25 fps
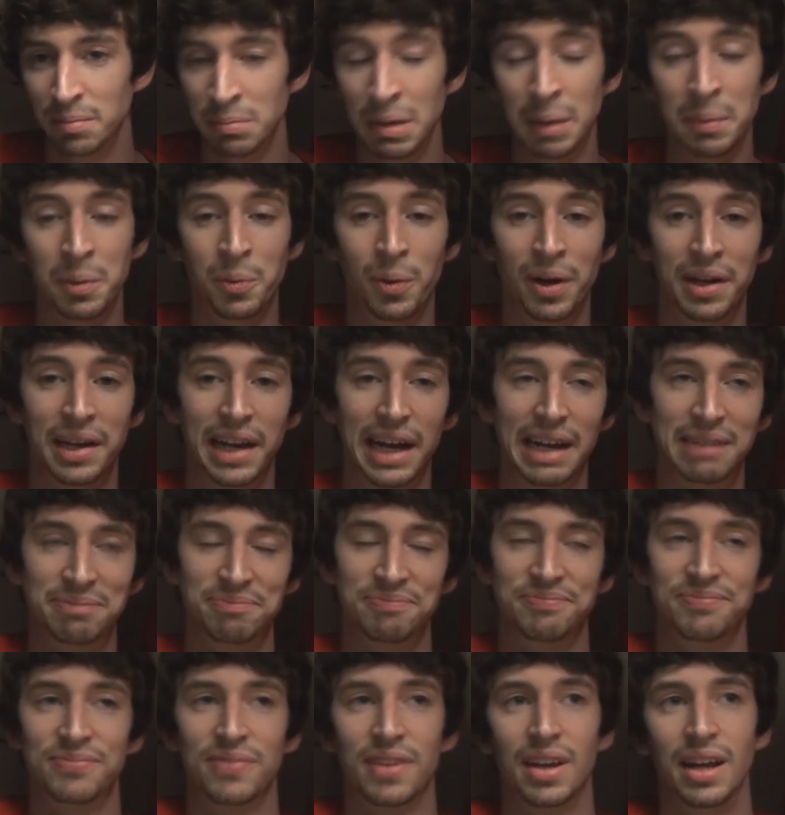Maybe one day.
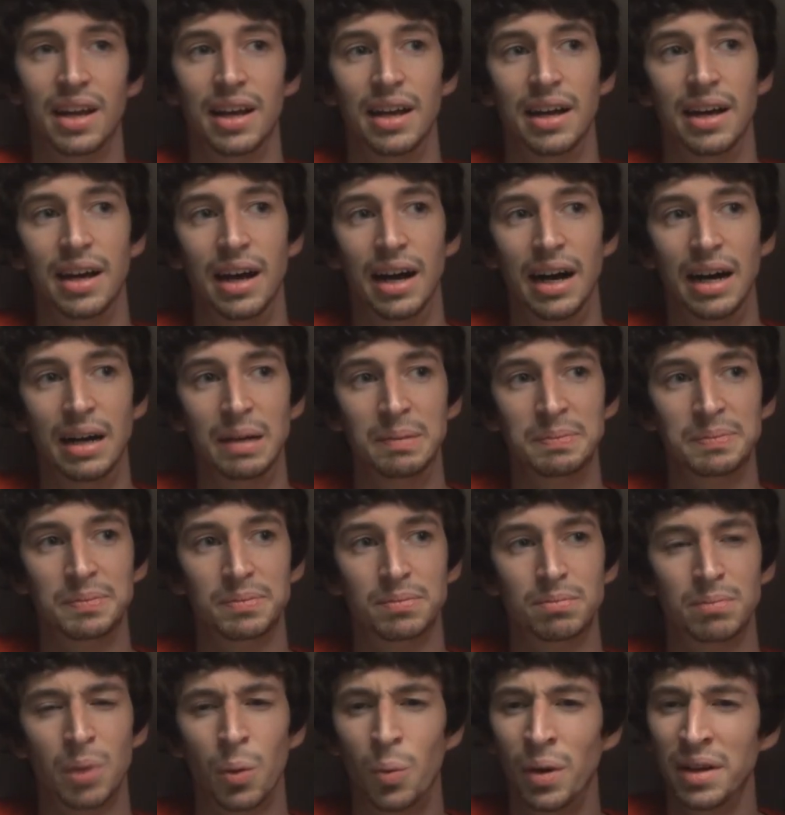Uh,
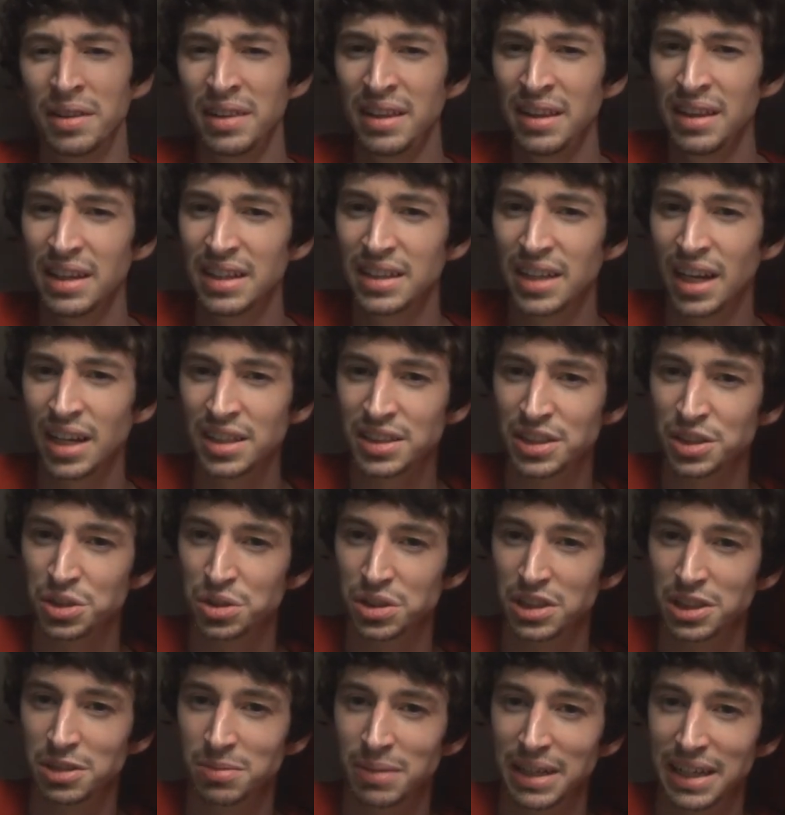but one thing that does
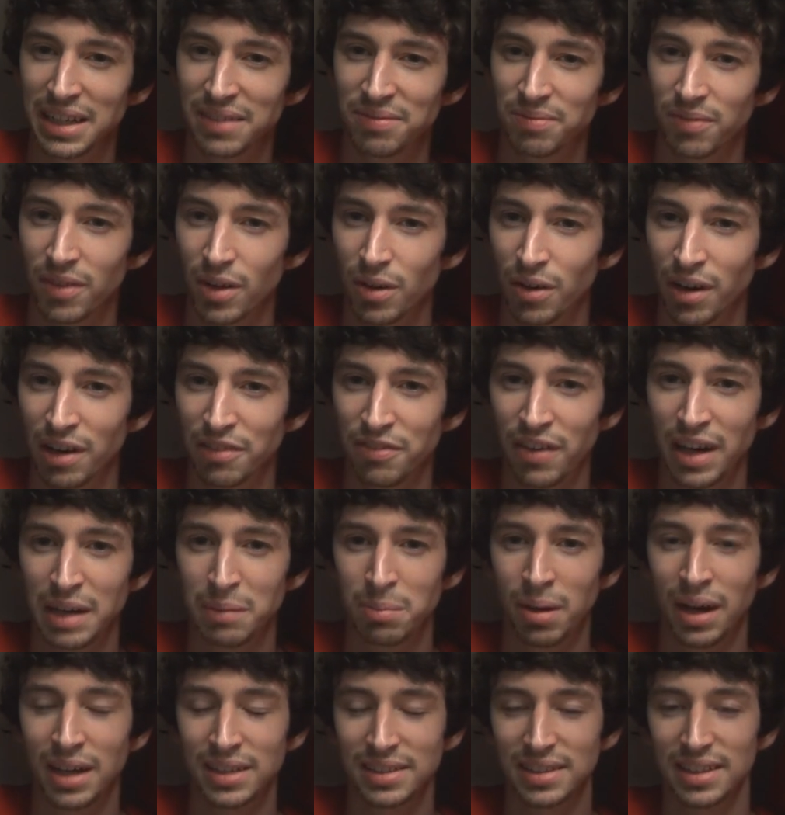interest me, or I
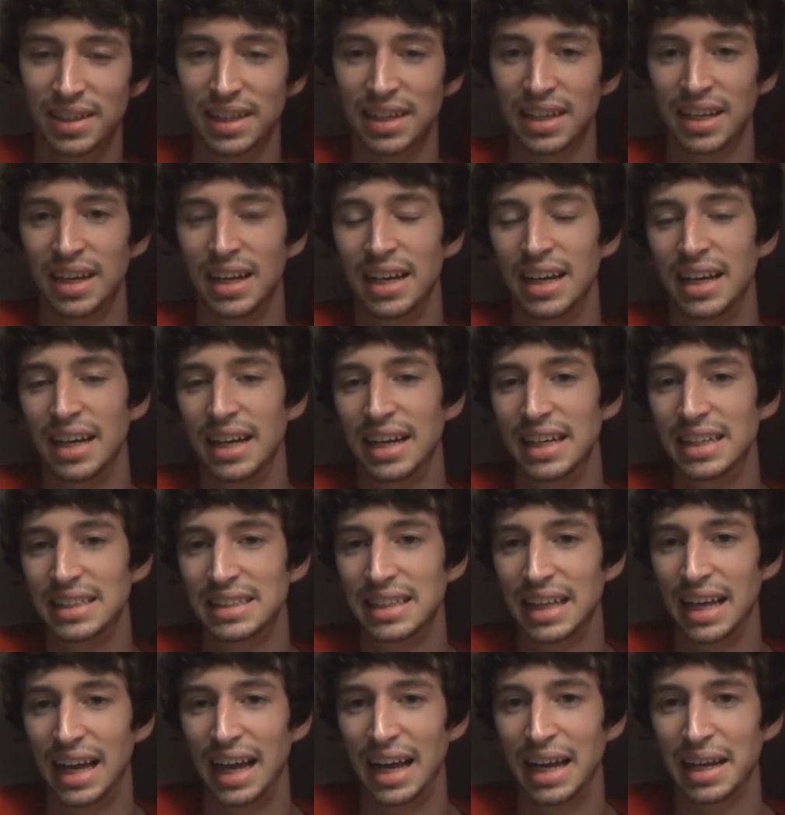find puzzling,
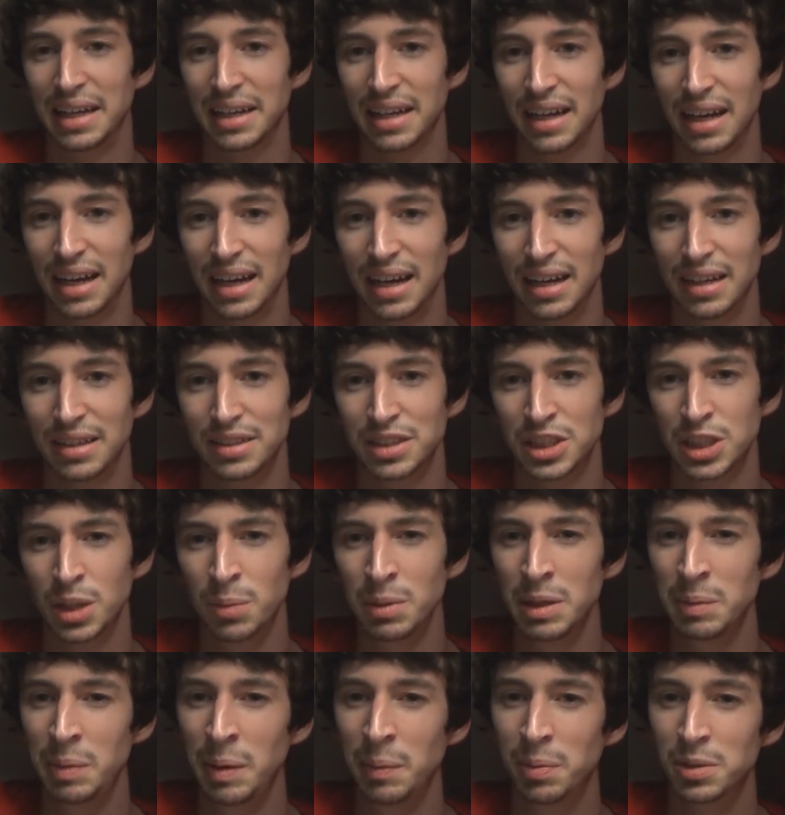is that uh,
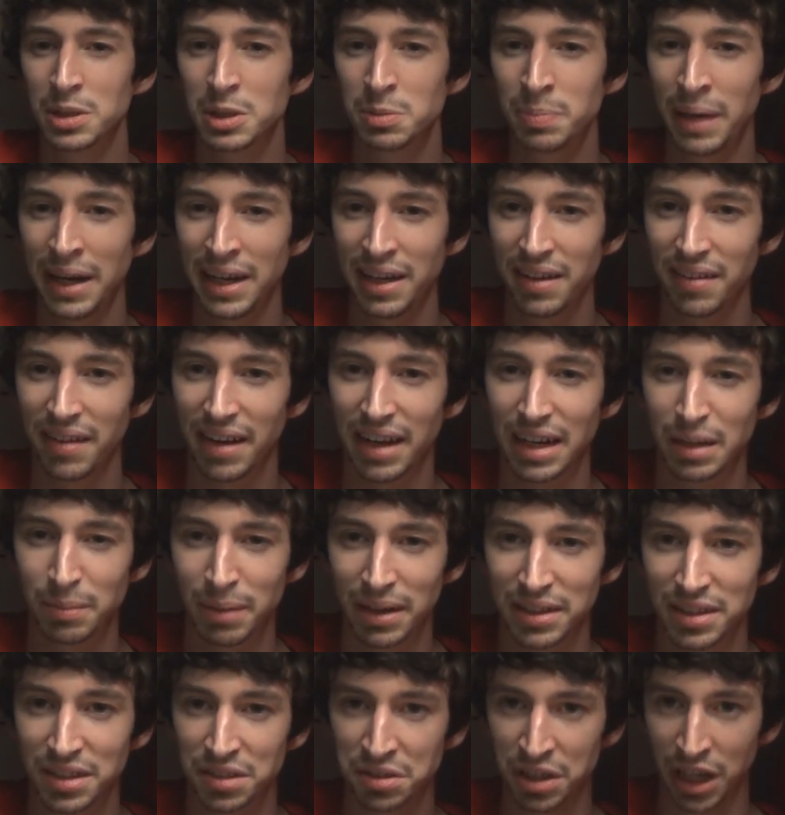so many people speculate
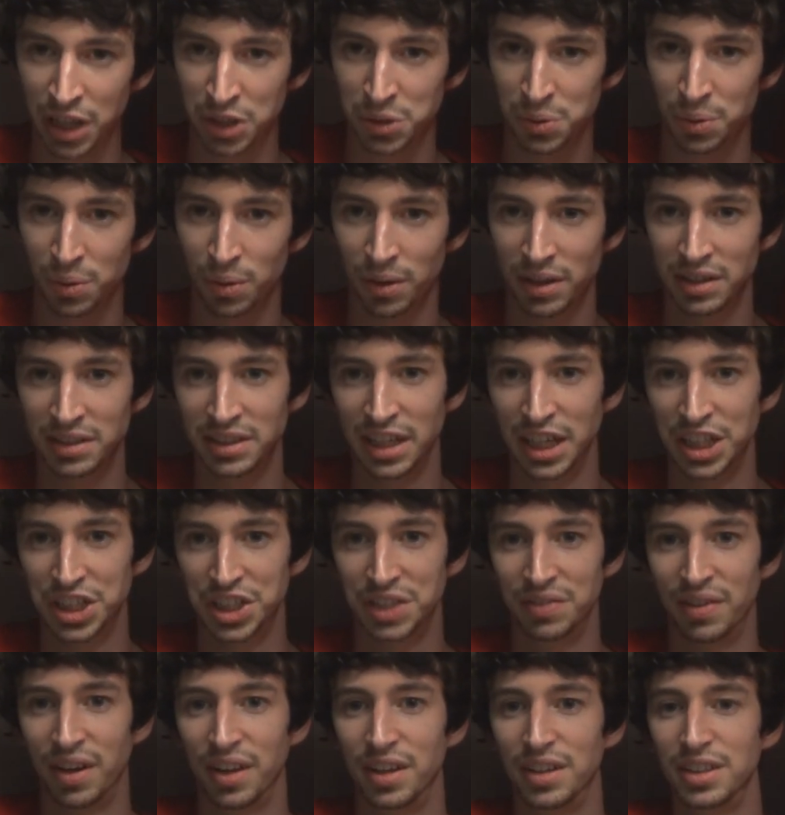about the sexual
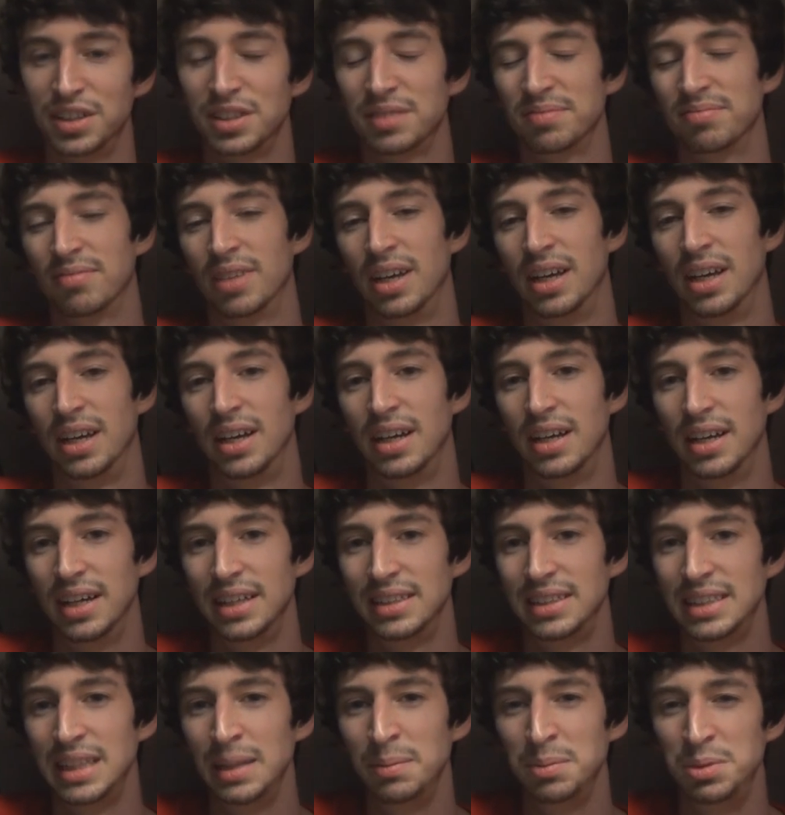orientation of others.
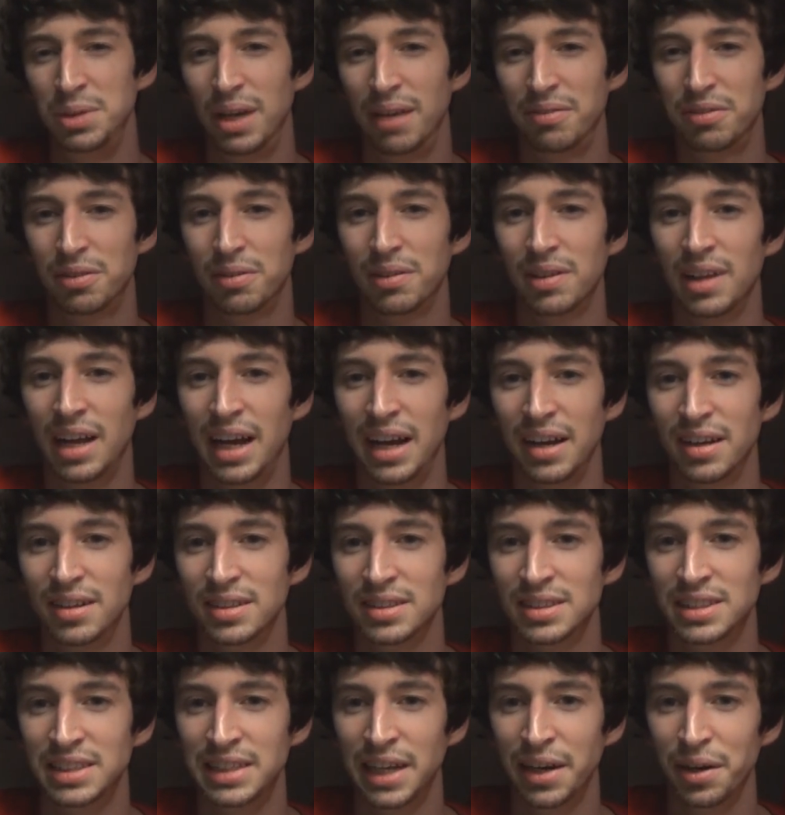It seems you have to rely
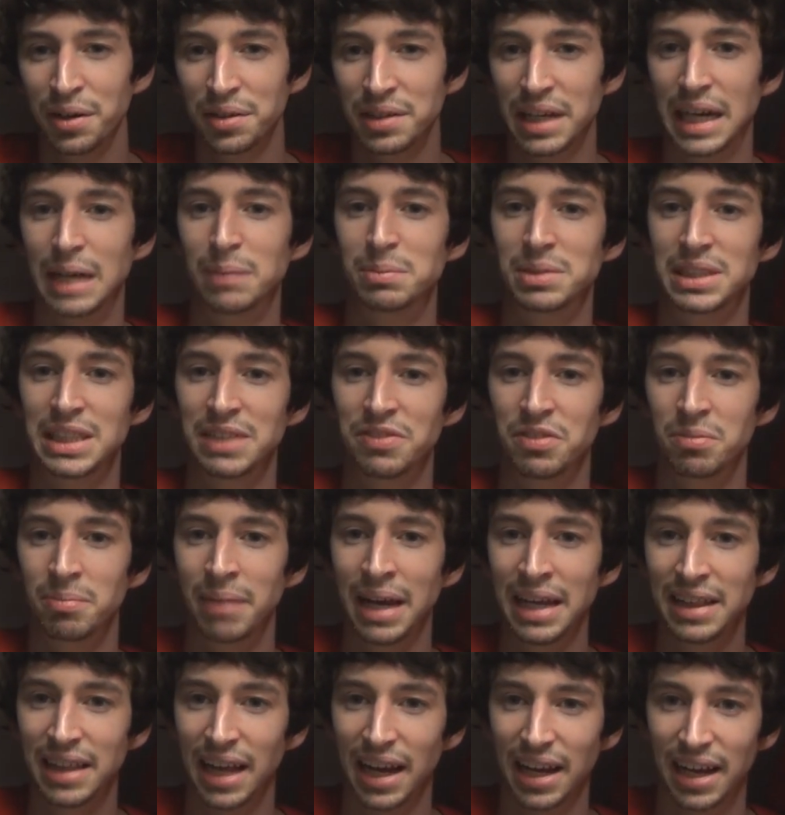on stereotypes to even
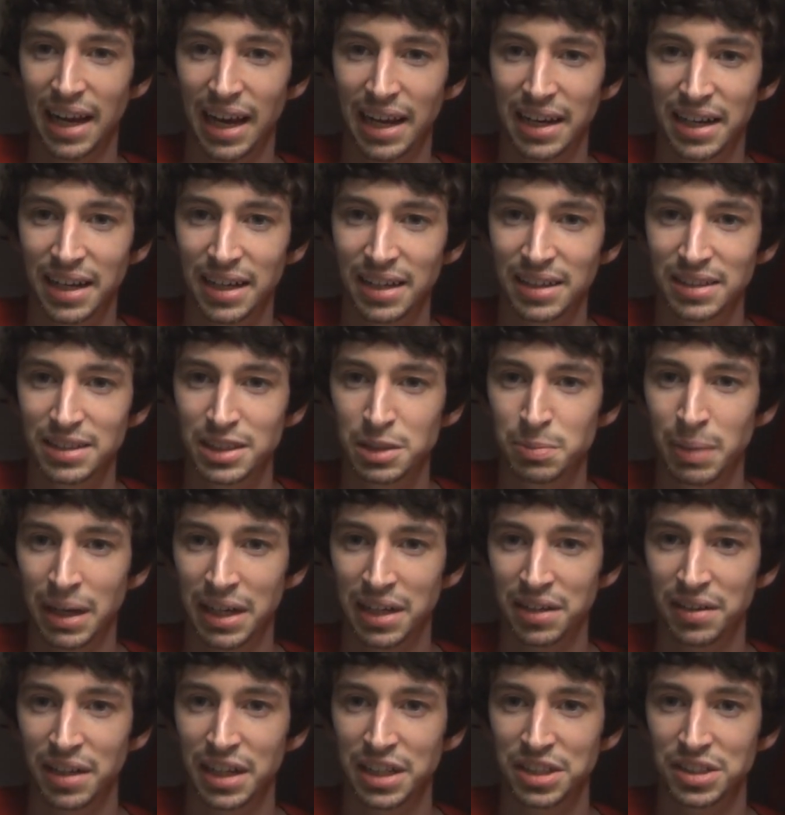make that kind of
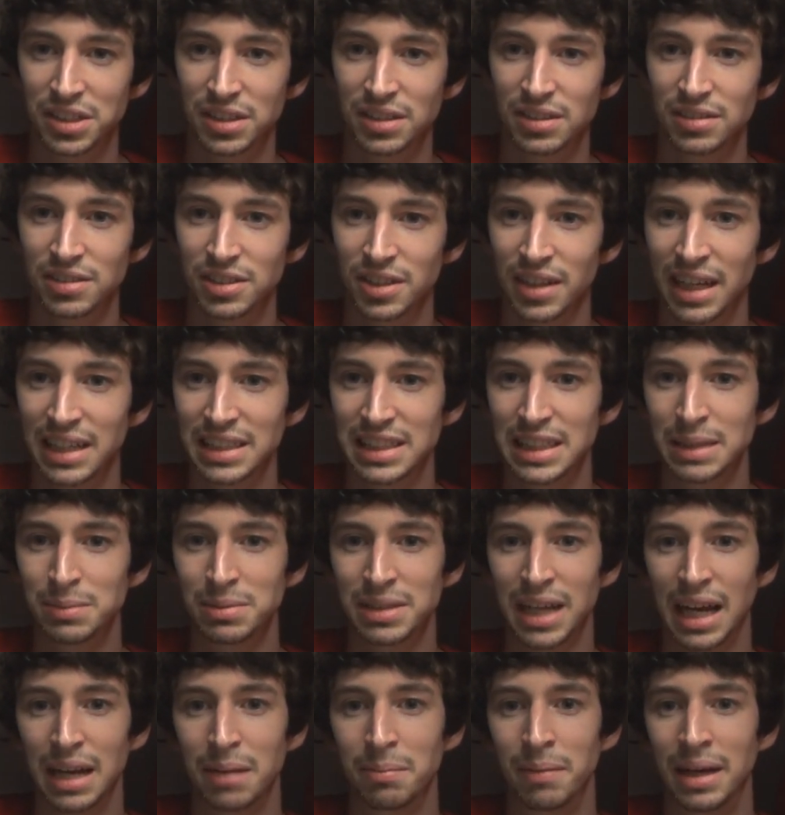speculation, so that
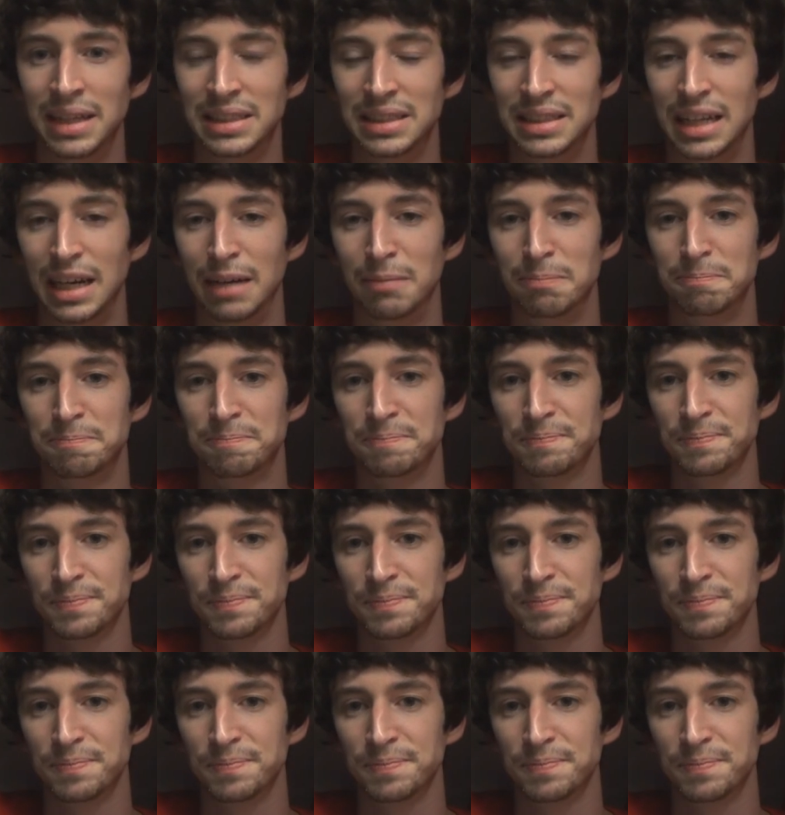seems kind of messed up.